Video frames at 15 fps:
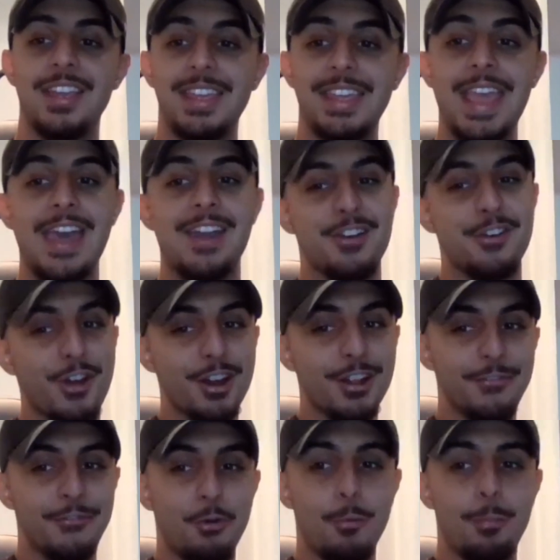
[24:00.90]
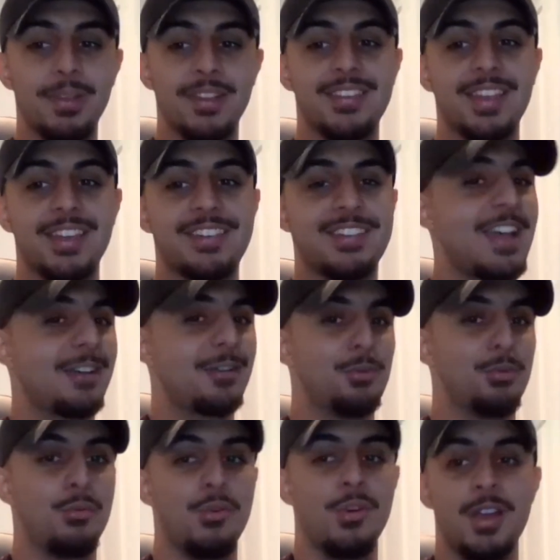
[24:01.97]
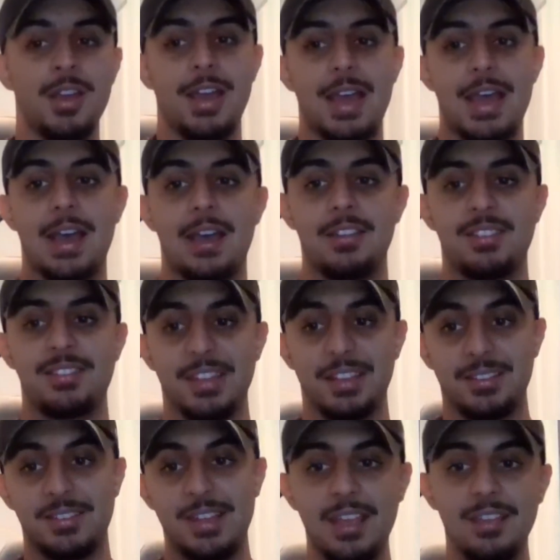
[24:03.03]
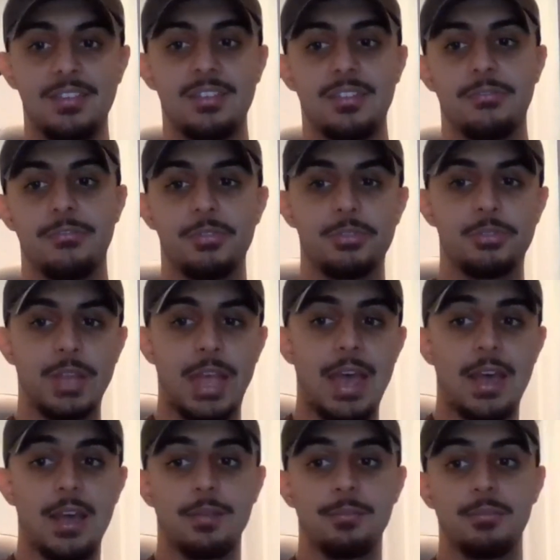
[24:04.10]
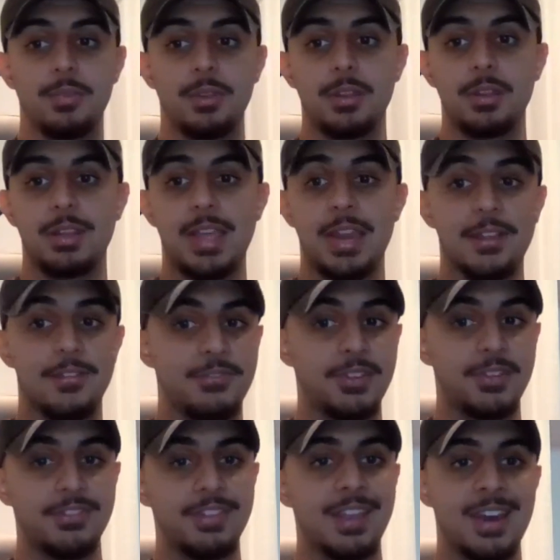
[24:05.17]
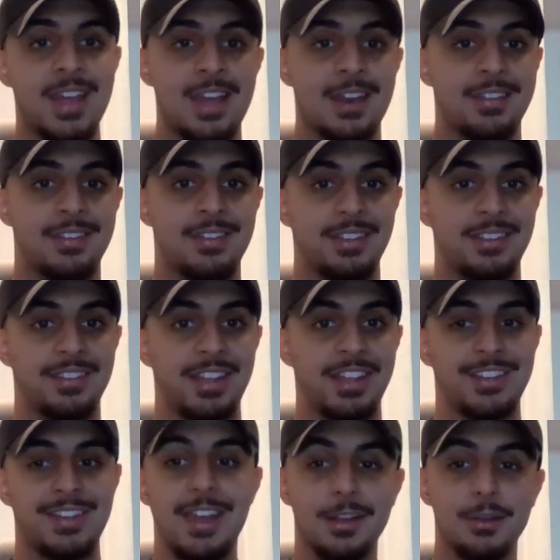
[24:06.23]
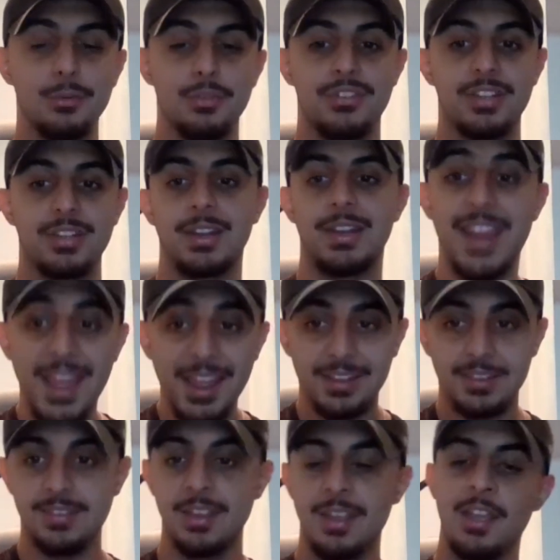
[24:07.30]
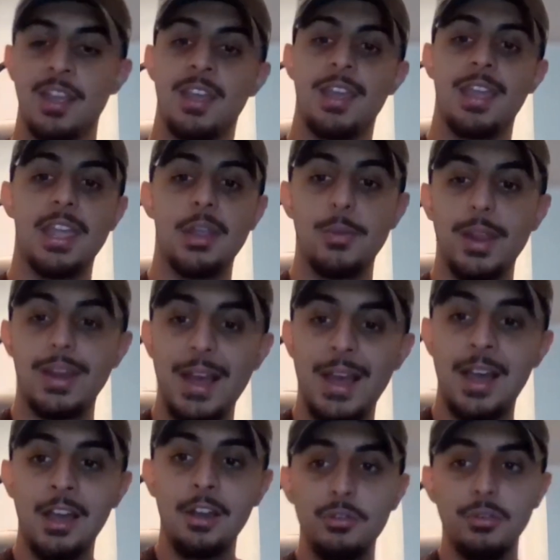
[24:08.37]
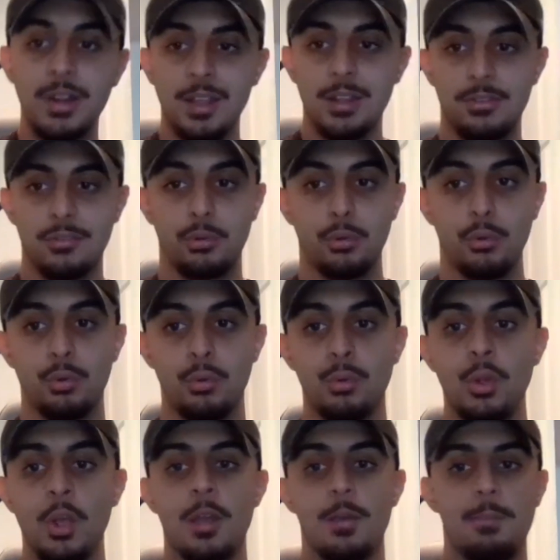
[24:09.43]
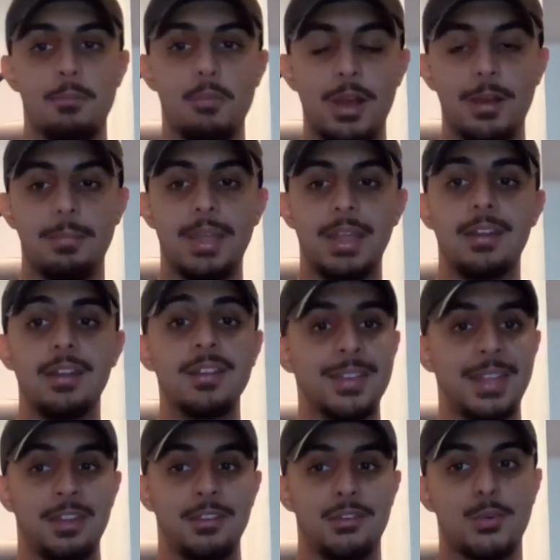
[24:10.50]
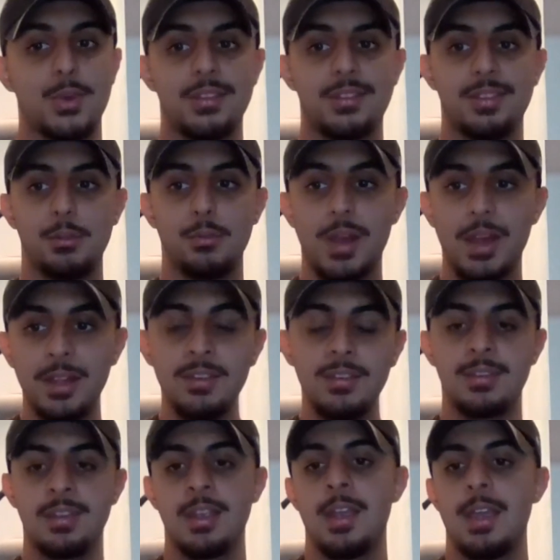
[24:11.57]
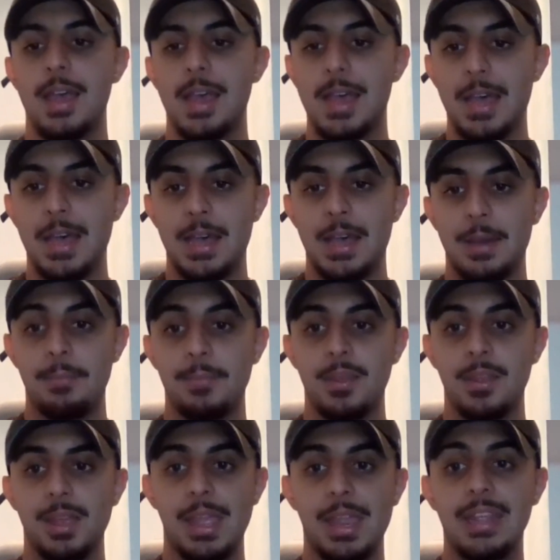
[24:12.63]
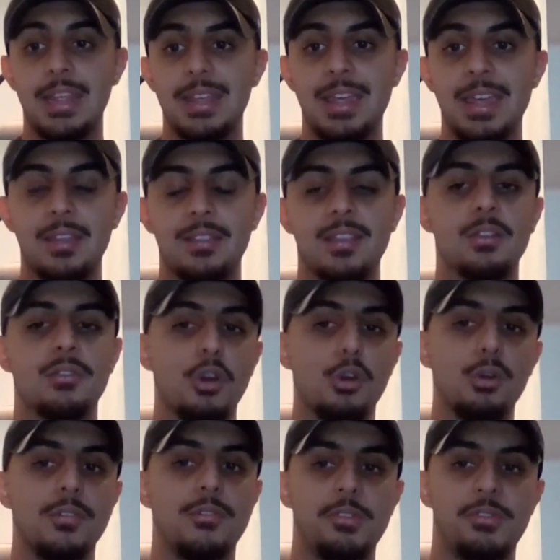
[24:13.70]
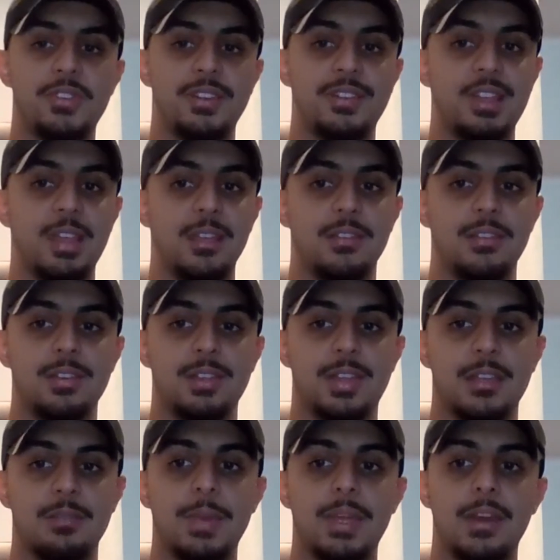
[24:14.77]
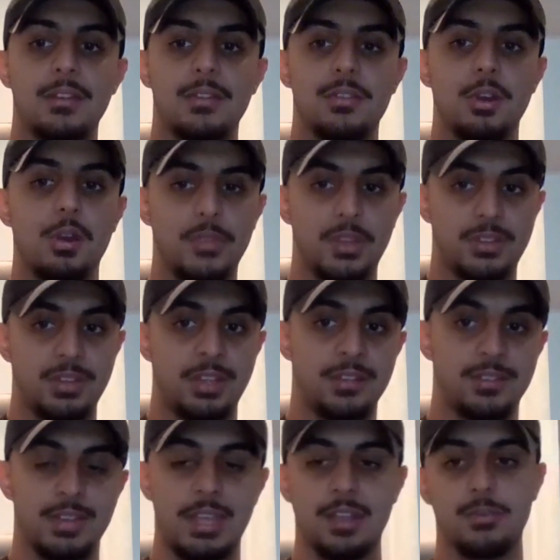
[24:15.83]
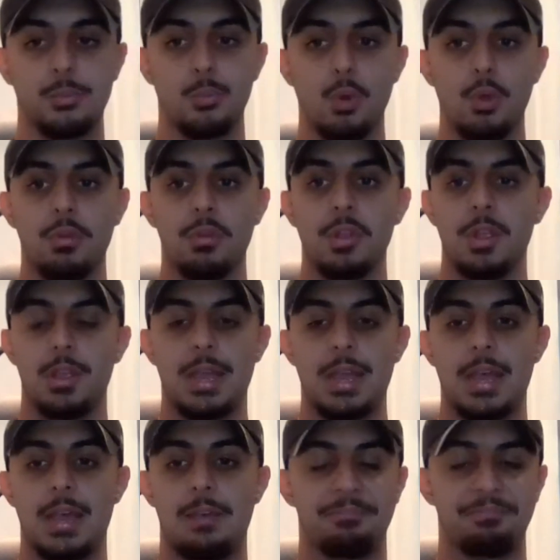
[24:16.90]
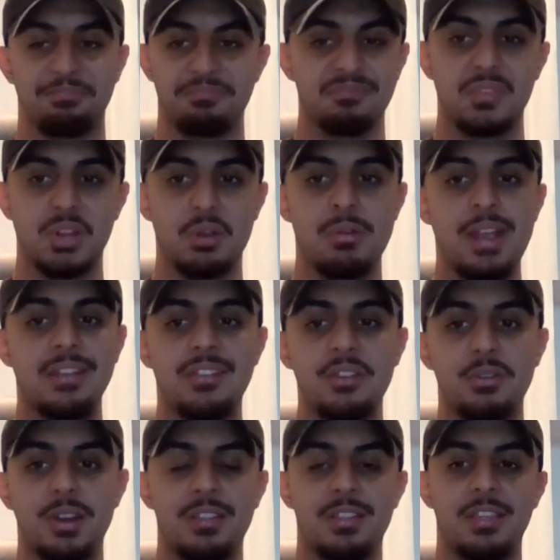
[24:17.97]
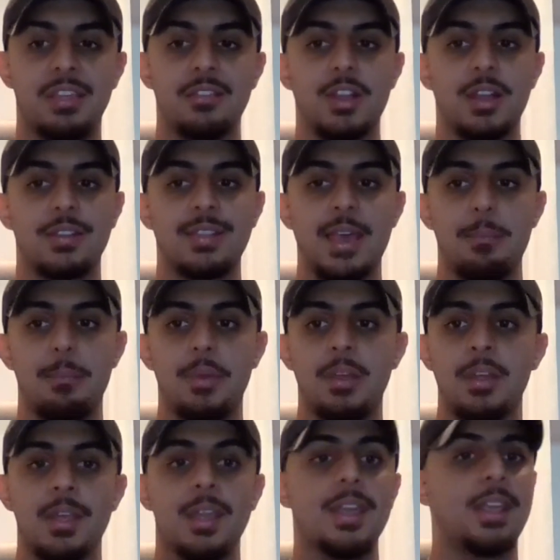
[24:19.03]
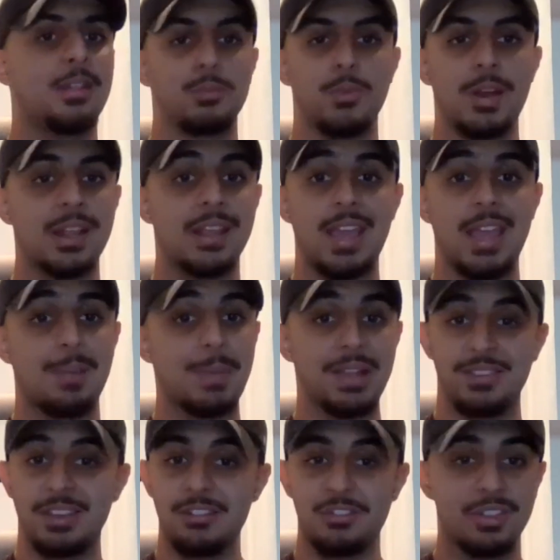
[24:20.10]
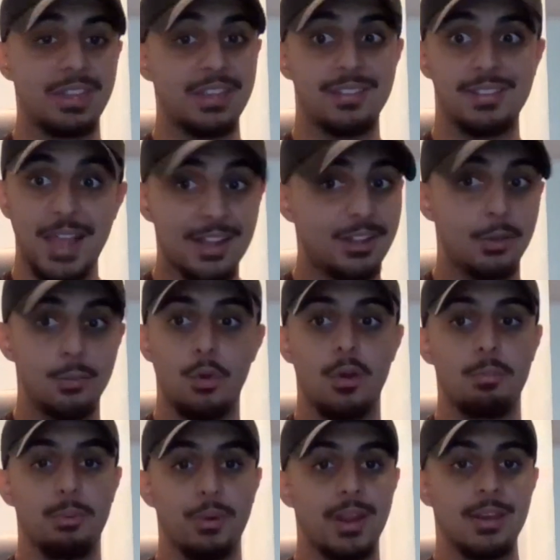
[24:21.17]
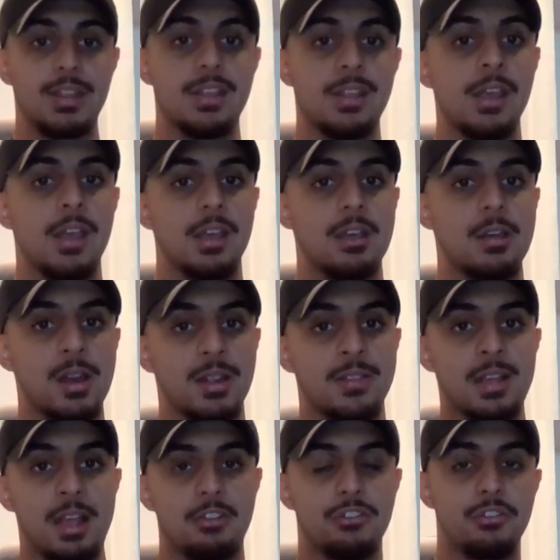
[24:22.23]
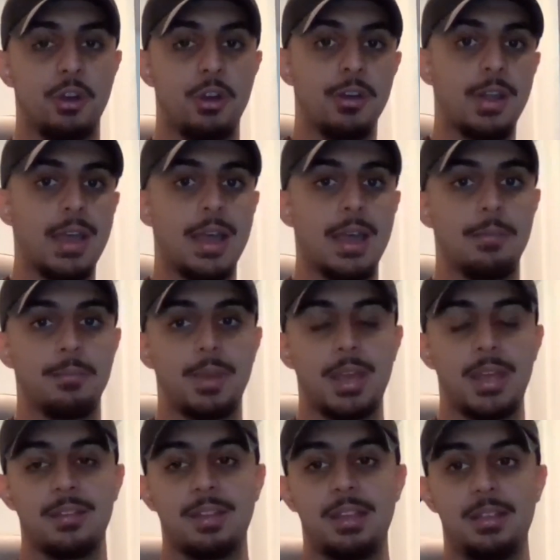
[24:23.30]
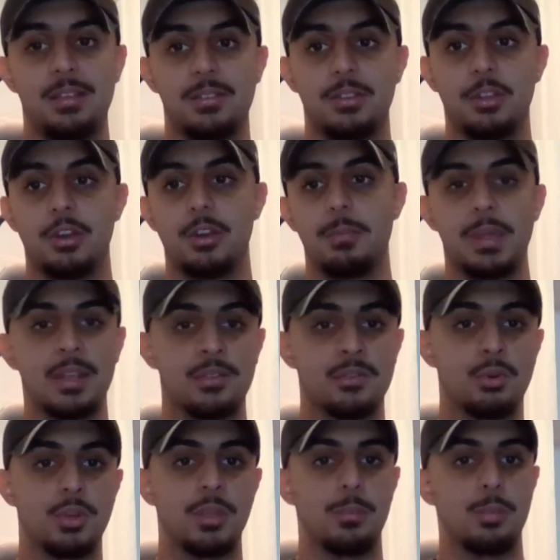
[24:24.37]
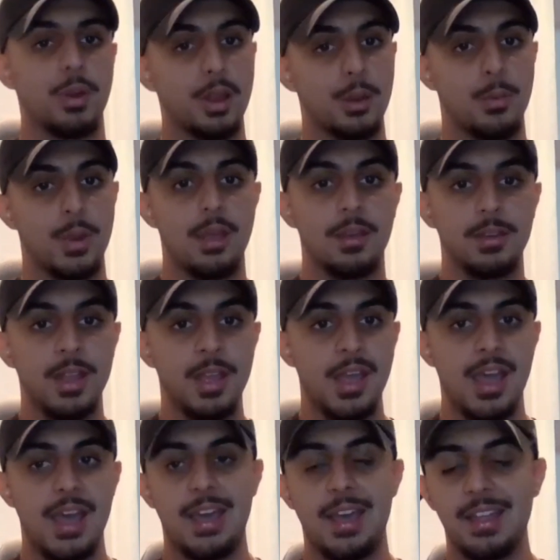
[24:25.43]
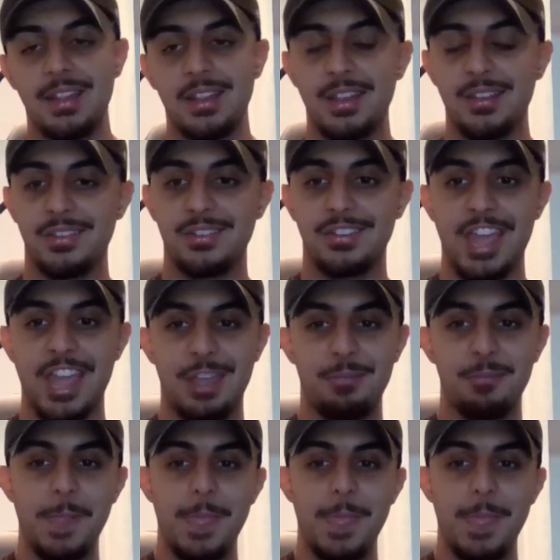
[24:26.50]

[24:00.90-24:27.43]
He had a 94% tackle success, getting 15 out of 16 tackles to connect. He ran 102 run meters in 20 runs. And he kicked a total of 56 kick meters. So obviously his kicks weren't crazy or anything like that, but his running game, essentially exactly what Brandy kind of touched on as his biggest talking point around Ilias's game.